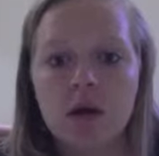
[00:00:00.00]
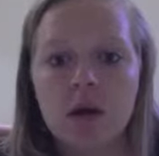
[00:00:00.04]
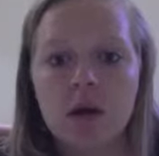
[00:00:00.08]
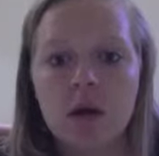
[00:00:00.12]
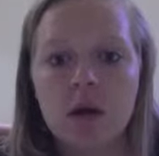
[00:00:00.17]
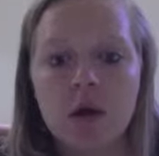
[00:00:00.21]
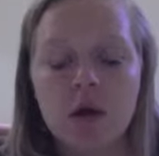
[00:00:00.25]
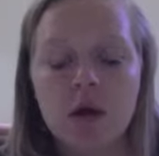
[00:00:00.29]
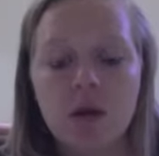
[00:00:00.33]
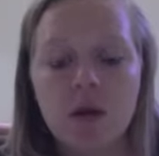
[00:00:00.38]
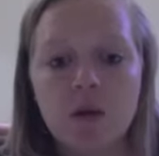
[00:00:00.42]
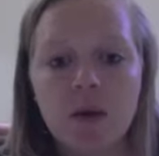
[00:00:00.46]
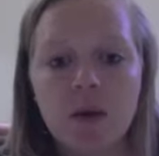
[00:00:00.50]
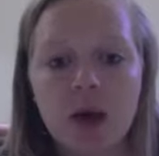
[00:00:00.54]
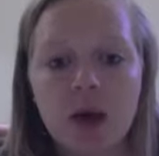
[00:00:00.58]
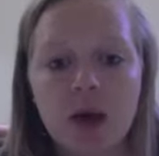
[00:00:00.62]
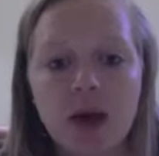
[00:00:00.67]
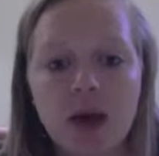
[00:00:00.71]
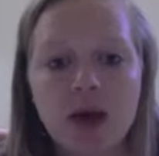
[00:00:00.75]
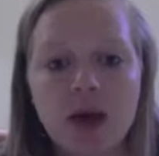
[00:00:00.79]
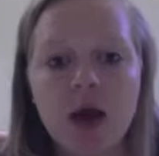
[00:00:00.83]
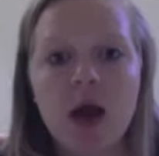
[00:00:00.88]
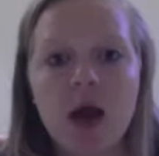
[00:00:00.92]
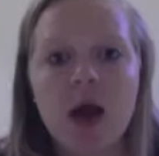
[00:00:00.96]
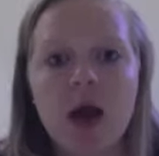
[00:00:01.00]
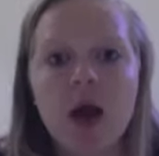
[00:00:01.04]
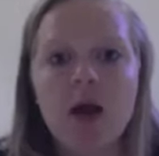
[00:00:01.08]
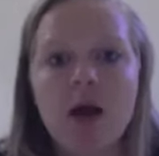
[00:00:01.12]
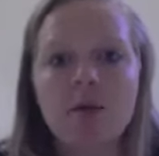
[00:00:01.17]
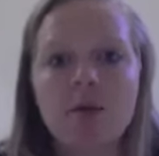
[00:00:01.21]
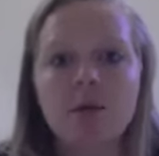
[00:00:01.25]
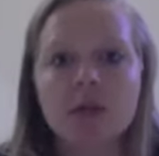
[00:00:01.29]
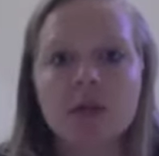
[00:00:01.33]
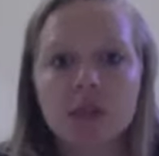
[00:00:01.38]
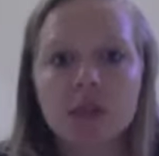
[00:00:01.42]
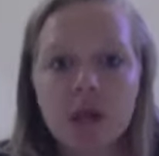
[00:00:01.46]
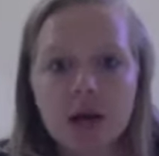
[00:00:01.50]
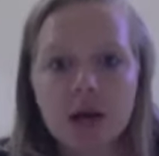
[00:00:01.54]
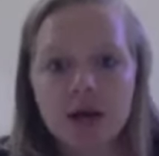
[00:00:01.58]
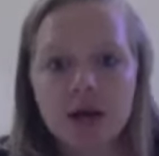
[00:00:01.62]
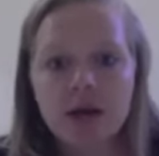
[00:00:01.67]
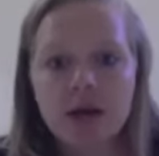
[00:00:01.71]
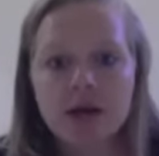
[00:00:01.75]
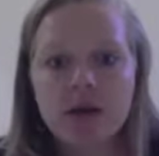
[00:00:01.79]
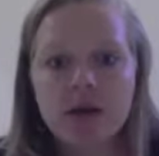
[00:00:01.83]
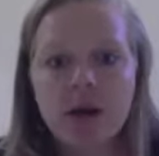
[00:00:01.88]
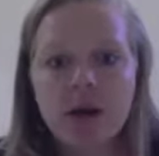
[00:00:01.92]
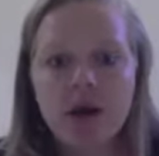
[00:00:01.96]
Okay. Sorry,
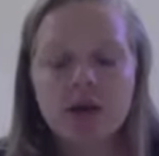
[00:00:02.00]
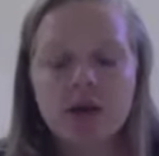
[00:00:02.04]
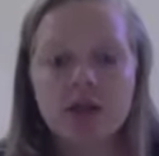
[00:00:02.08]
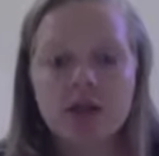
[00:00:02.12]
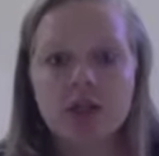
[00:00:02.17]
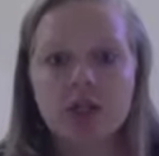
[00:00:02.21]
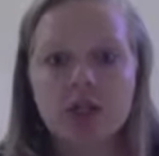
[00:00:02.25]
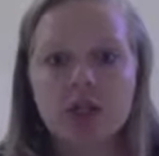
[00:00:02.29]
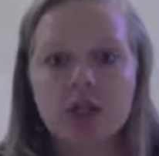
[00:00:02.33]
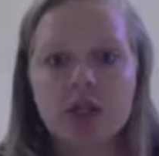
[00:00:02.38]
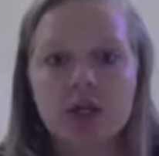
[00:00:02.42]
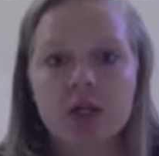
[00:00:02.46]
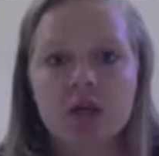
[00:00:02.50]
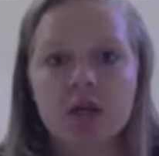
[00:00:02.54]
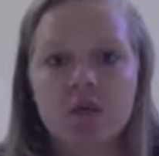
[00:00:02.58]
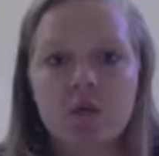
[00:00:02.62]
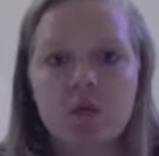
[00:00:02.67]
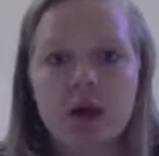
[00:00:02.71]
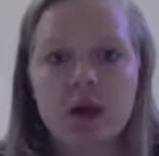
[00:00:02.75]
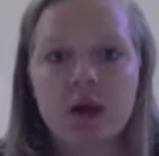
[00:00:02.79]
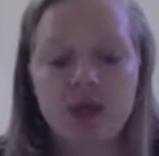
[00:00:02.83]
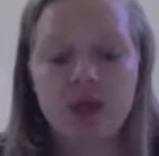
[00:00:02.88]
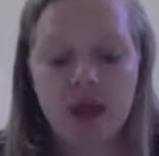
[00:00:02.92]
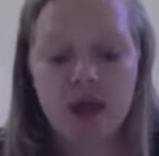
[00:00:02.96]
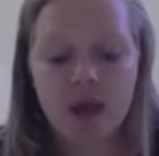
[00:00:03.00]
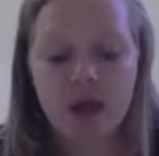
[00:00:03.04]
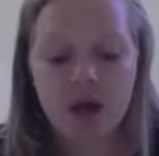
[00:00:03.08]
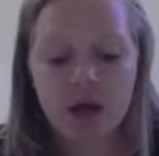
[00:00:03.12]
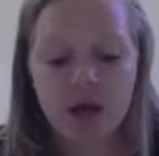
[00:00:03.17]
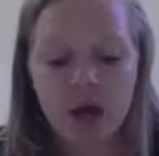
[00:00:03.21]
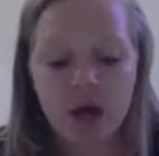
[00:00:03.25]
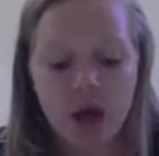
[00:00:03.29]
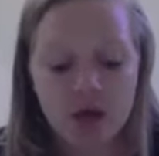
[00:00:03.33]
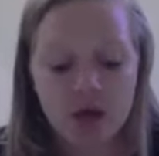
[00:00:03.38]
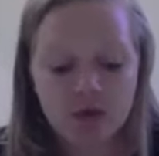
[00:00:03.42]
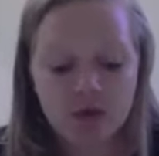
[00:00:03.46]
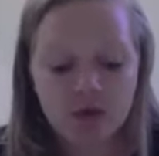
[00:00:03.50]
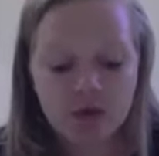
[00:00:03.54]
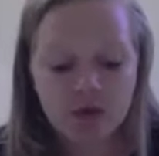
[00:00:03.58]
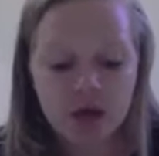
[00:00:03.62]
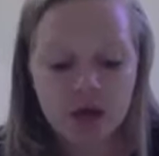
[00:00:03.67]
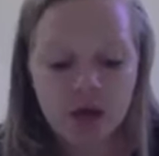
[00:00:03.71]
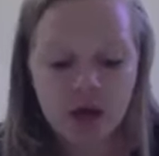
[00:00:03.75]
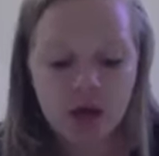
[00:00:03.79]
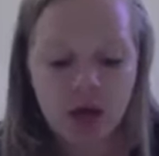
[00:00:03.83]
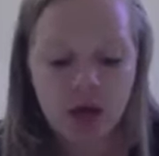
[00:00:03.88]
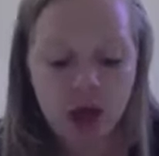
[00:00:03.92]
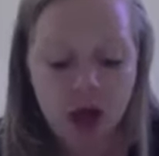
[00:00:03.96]
not sure why that cut off.
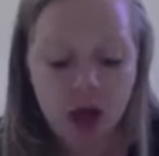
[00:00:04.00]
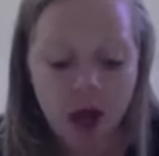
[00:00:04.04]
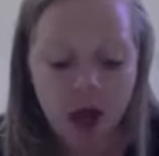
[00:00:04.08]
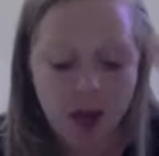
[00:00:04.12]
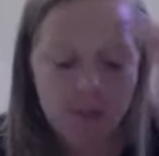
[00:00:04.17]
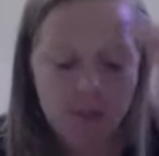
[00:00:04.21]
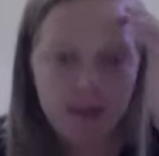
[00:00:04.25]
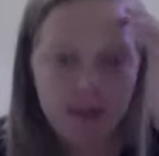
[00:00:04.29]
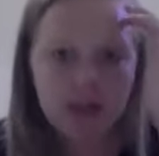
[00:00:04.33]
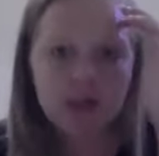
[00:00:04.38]
As